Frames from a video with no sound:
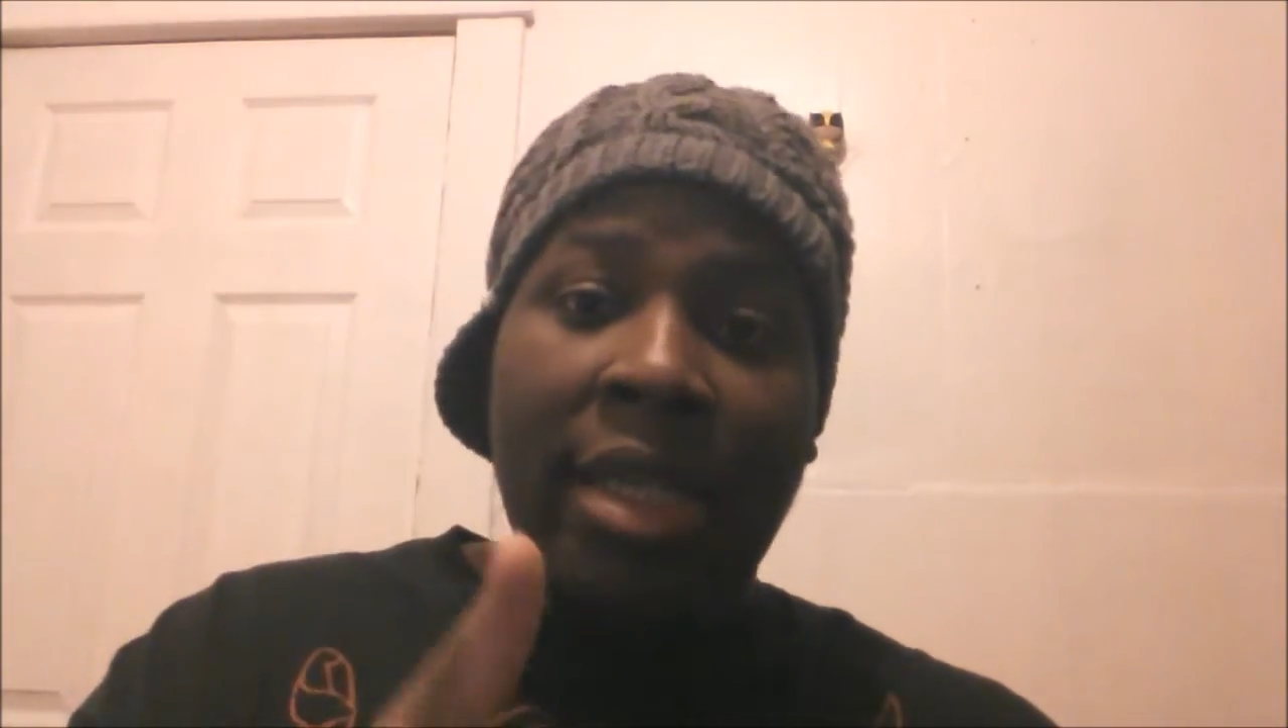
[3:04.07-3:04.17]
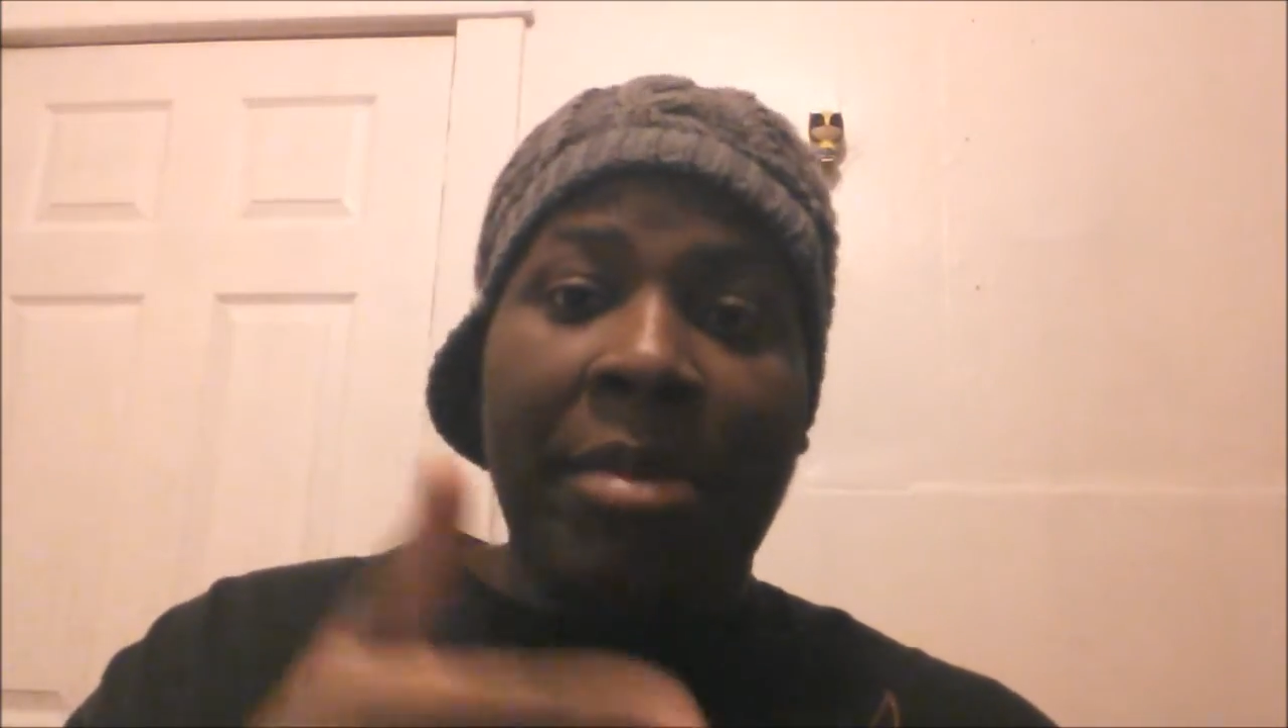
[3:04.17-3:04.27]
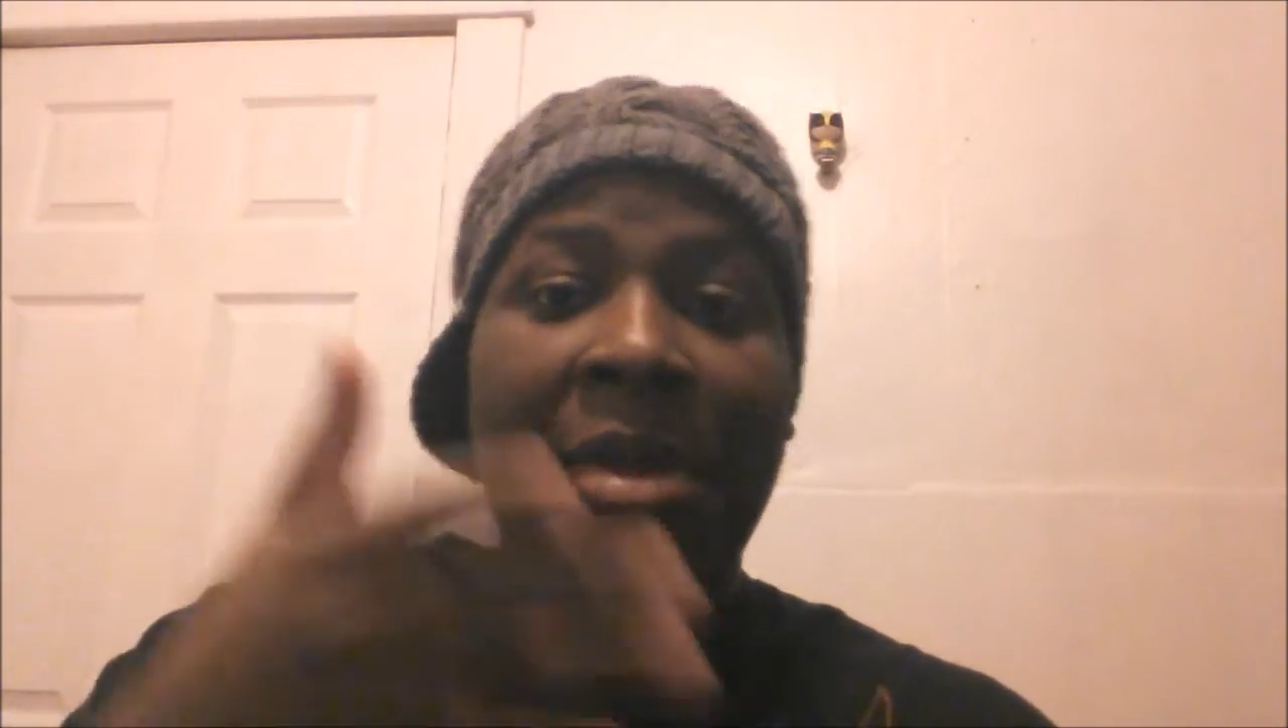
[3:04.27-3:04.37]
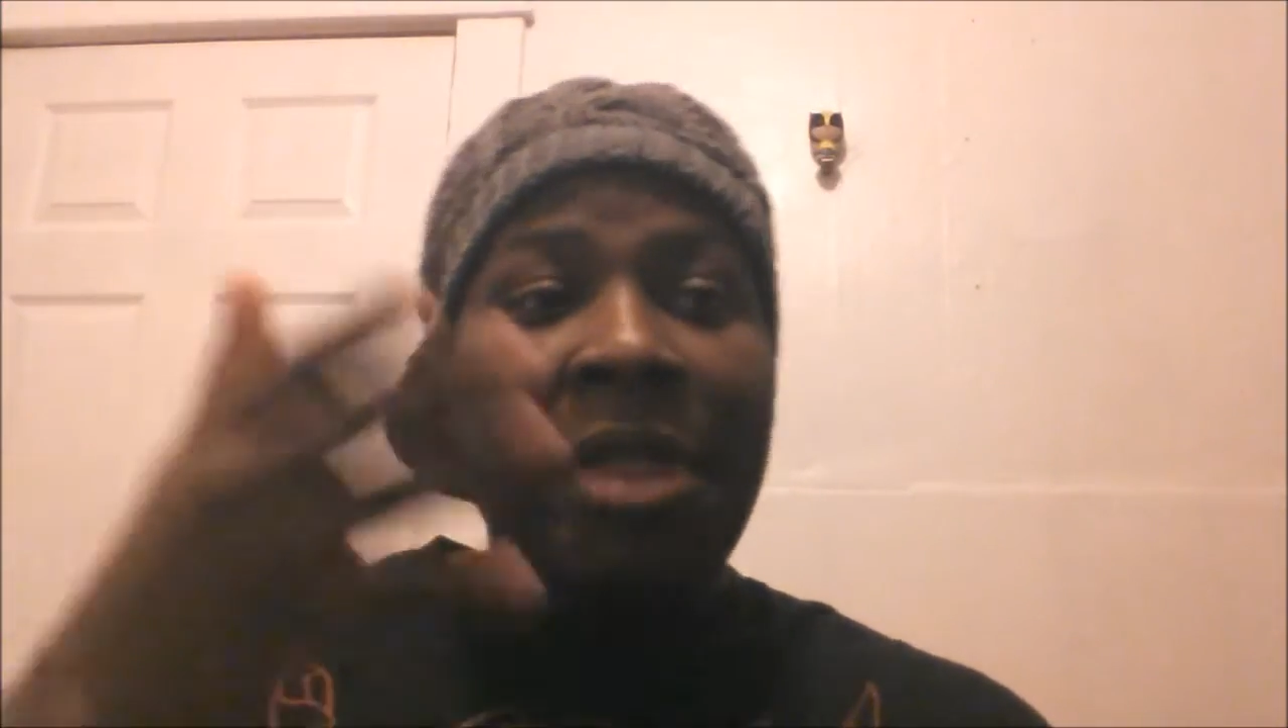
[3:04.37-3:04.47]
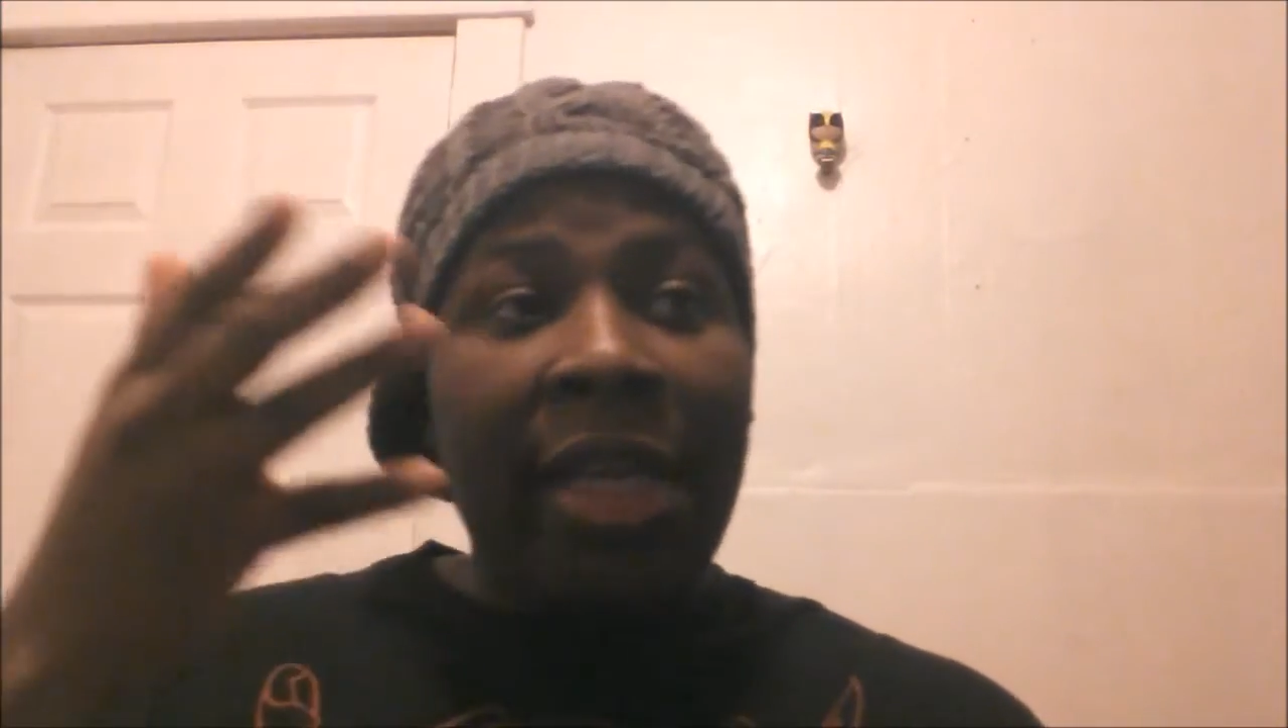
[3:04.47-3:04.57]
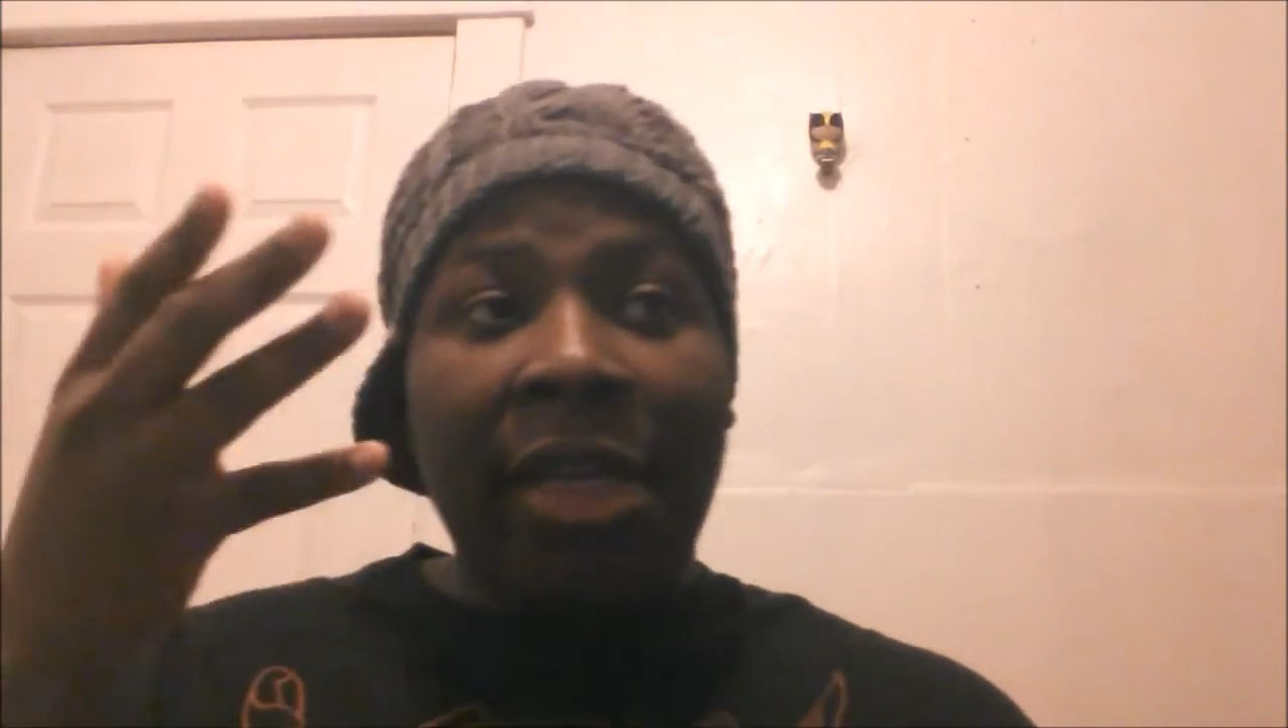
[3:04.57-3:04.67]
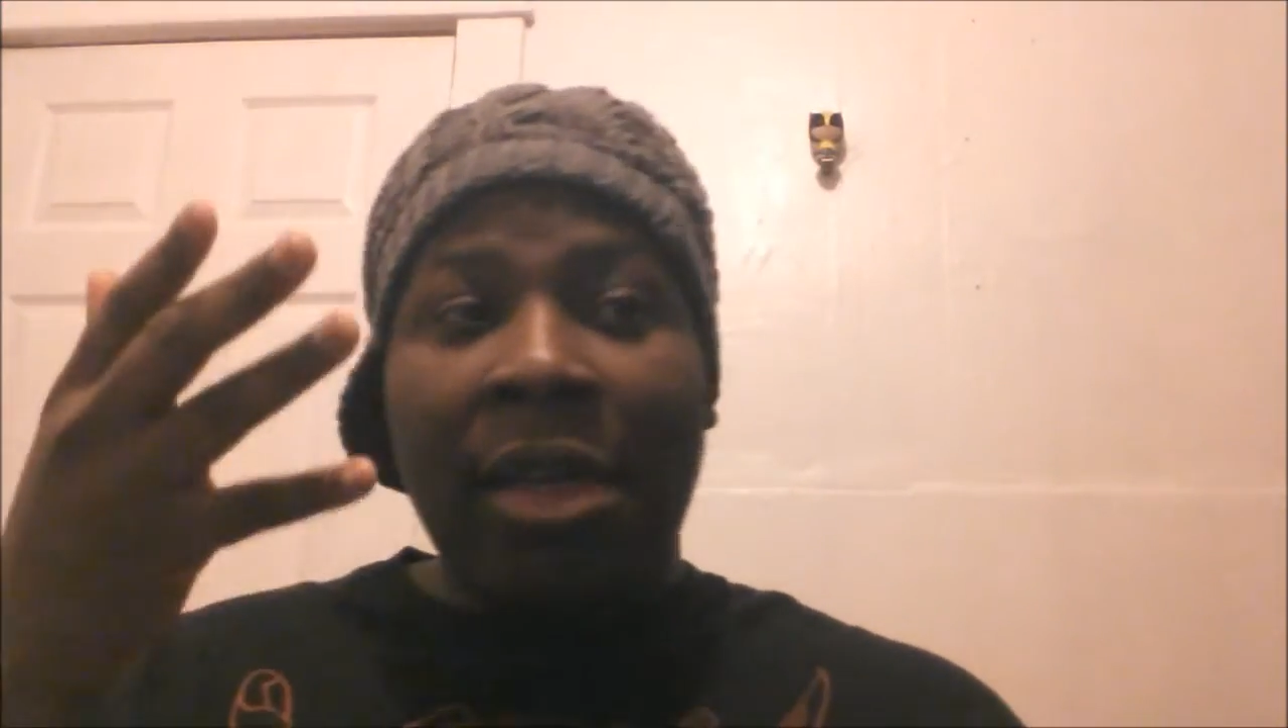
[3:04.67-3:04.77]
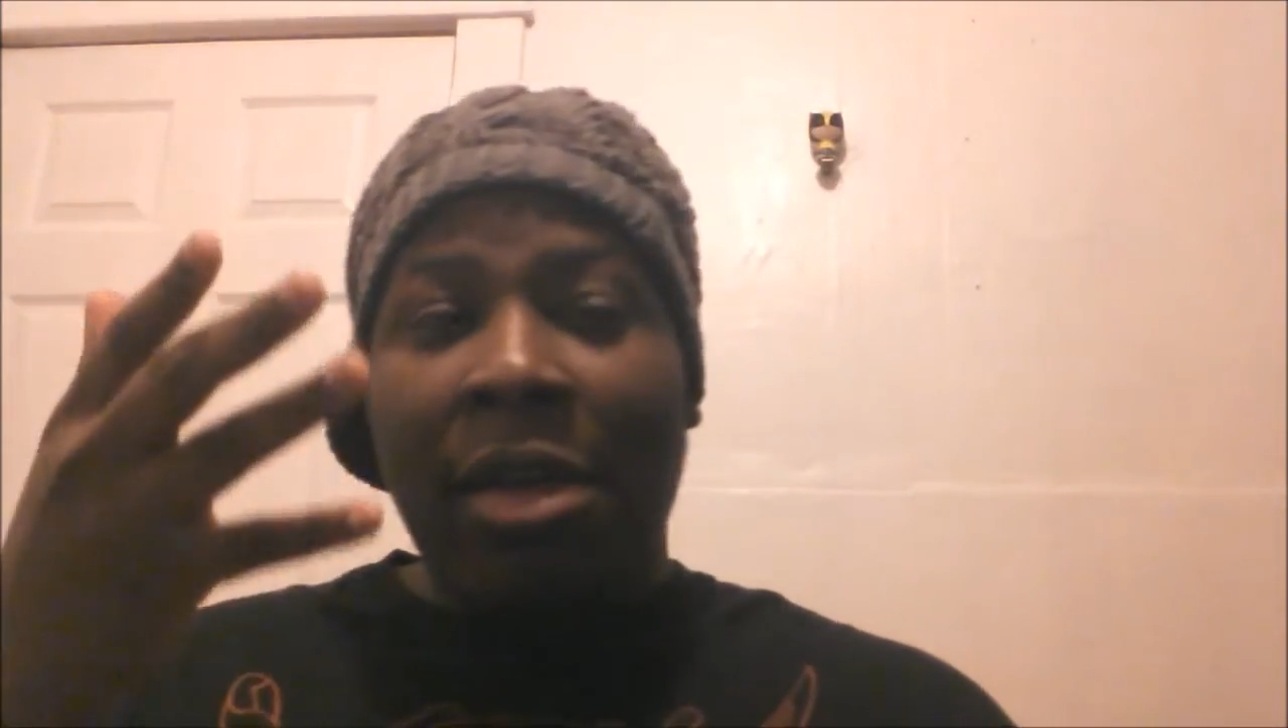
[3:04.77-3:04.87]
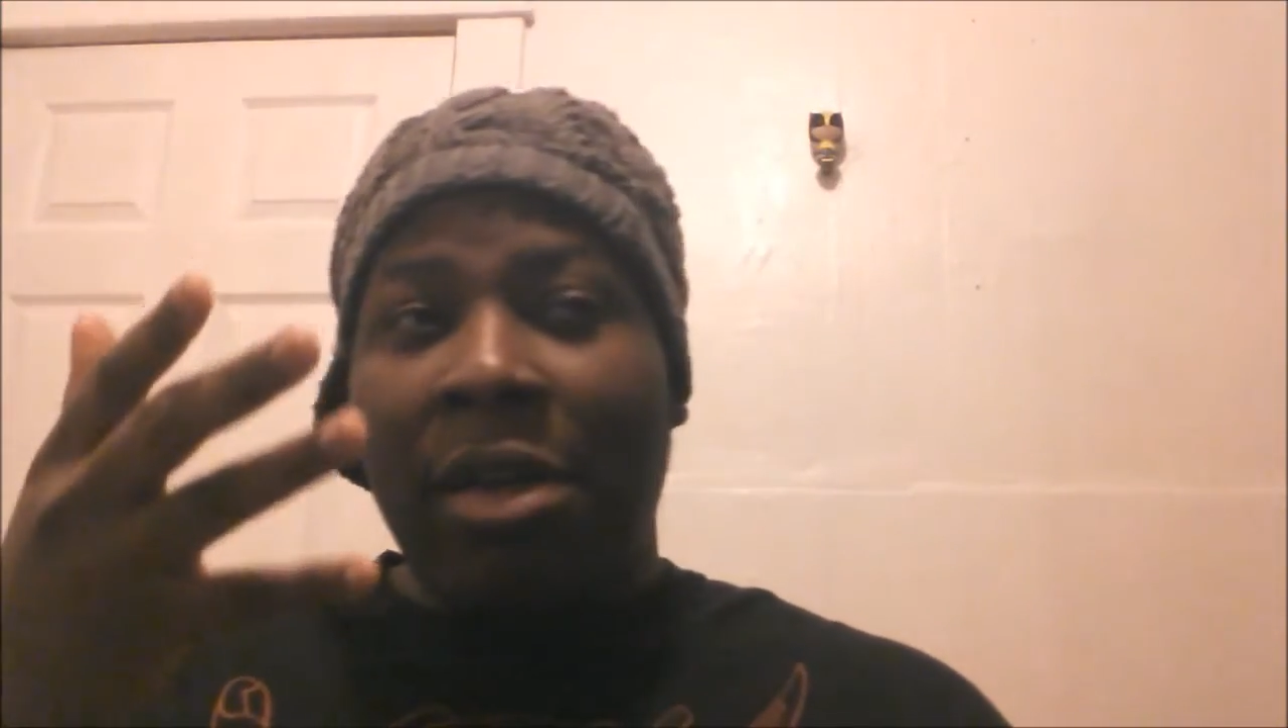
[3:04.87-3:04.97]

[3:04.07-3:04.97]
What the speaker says: them as like,